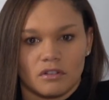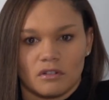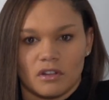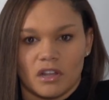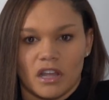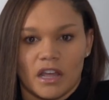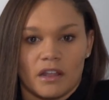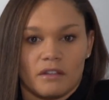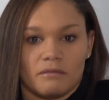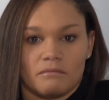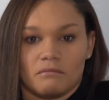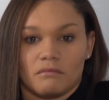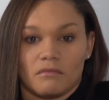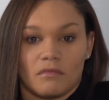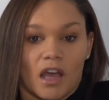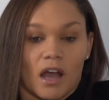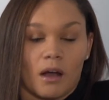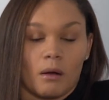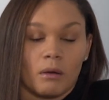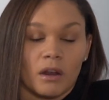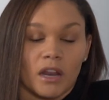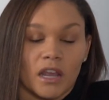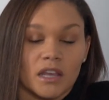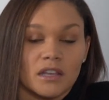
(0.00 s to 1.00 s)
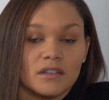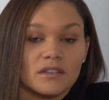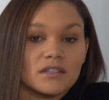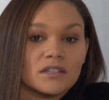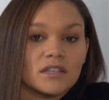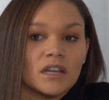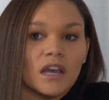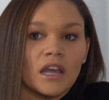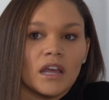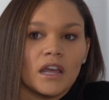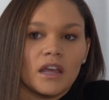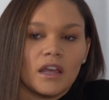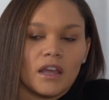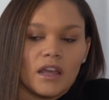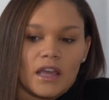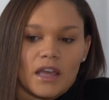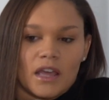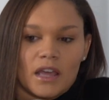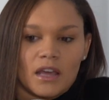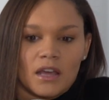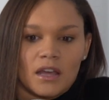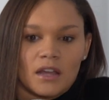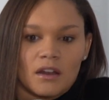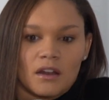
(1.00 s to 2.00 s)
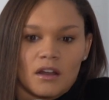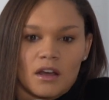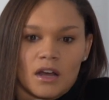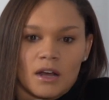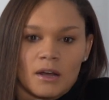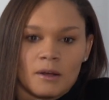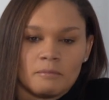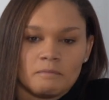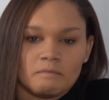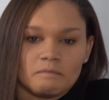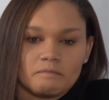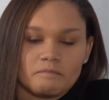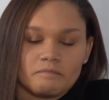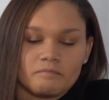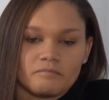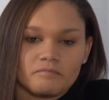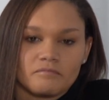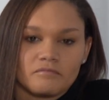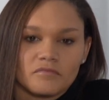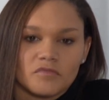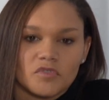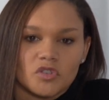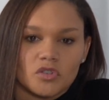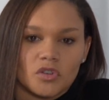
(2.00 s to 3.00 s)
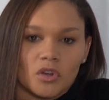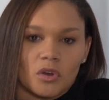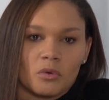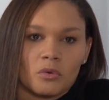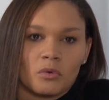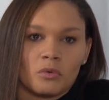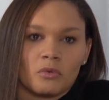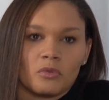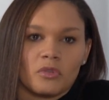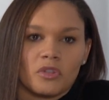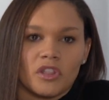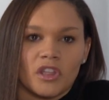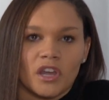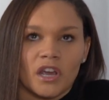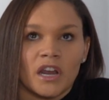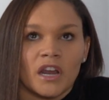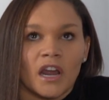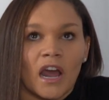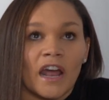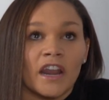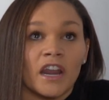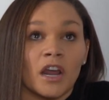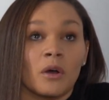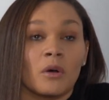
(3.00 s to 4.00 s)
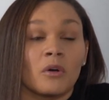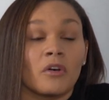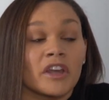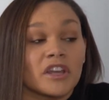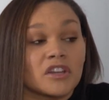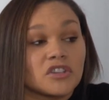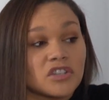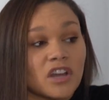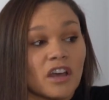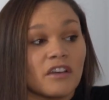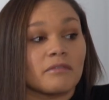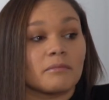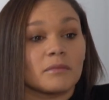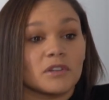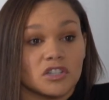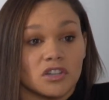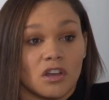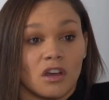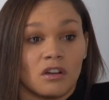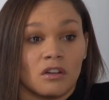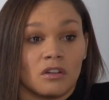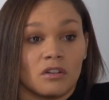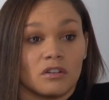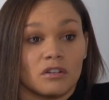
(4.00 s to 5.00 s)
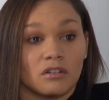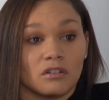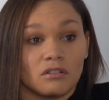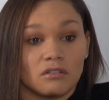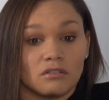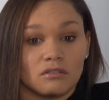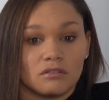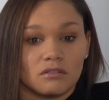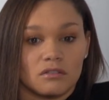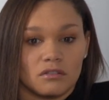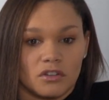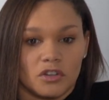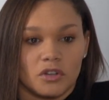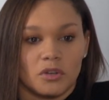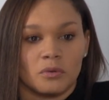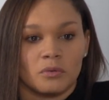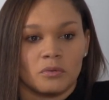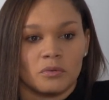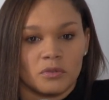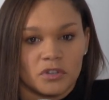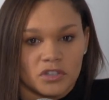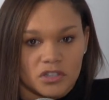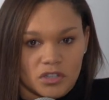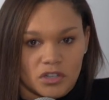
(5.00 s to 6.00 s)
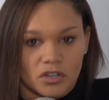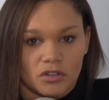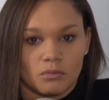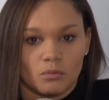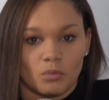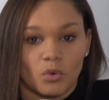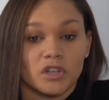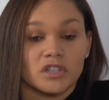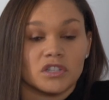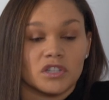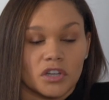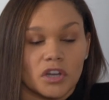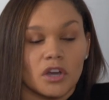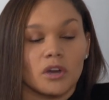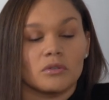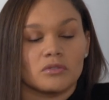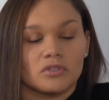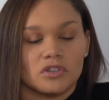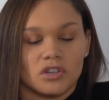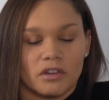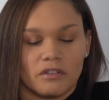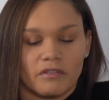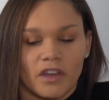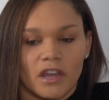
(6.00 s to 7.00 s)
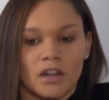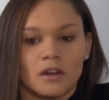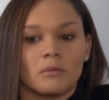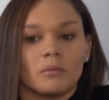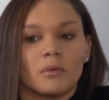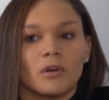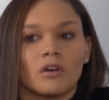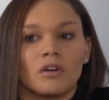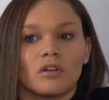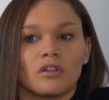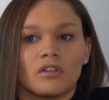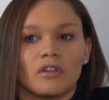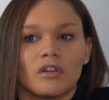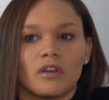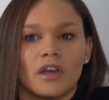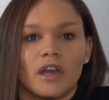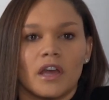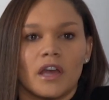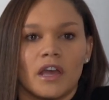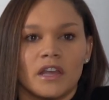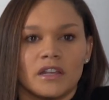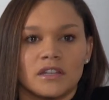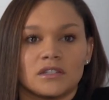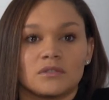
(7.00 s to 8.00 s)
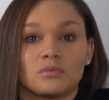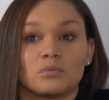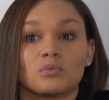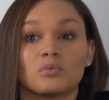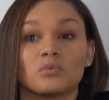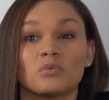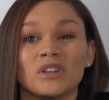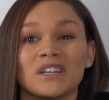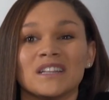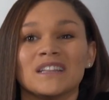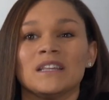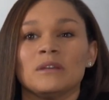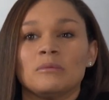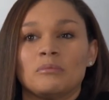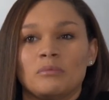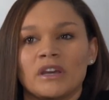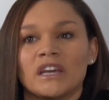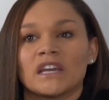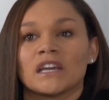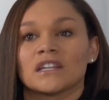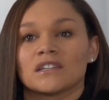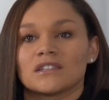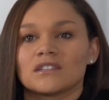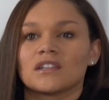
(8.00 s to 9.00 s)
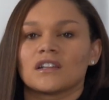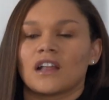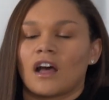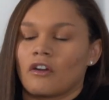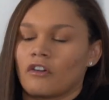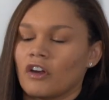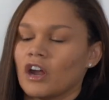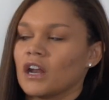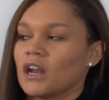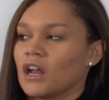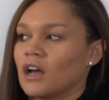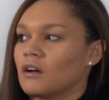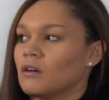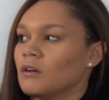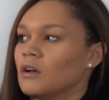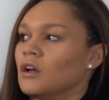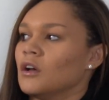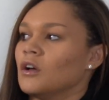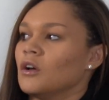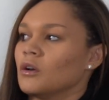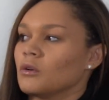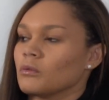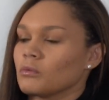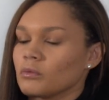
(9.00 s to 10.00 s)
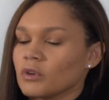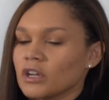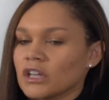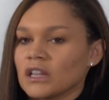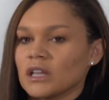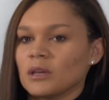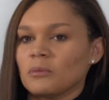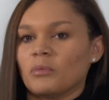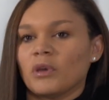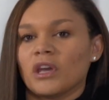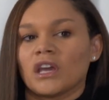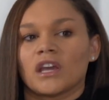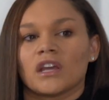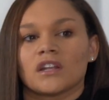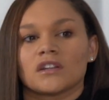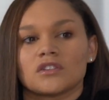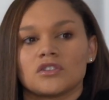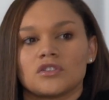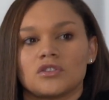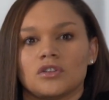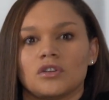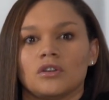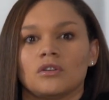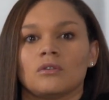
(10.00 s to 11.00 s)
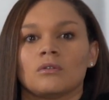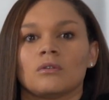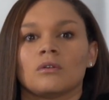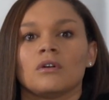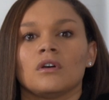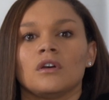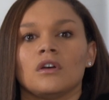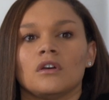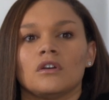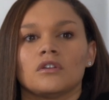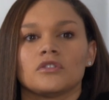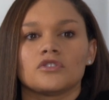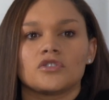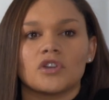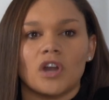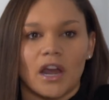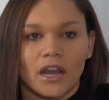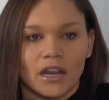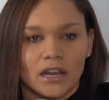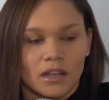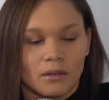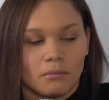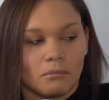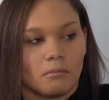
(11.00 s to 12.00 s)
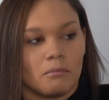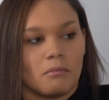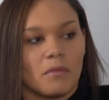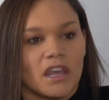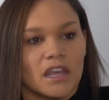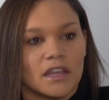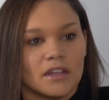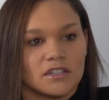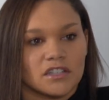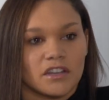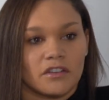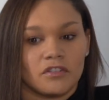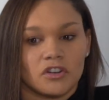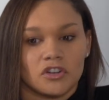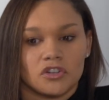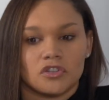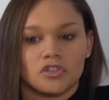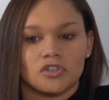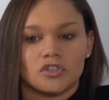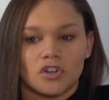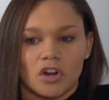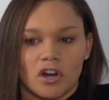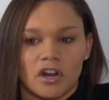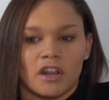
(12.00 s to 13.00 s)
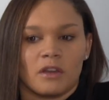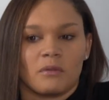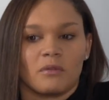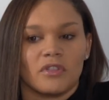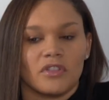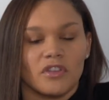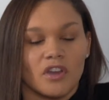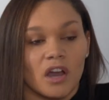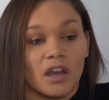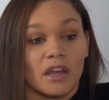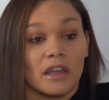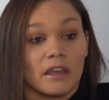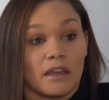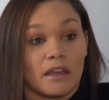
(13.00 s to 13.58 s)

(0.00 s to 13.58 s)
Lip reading: and how it is. And so I know like Jeff McDonald, who was the coach at Vanderbilt, is really big into that right now. Really big into trying to make it diverse, starting with young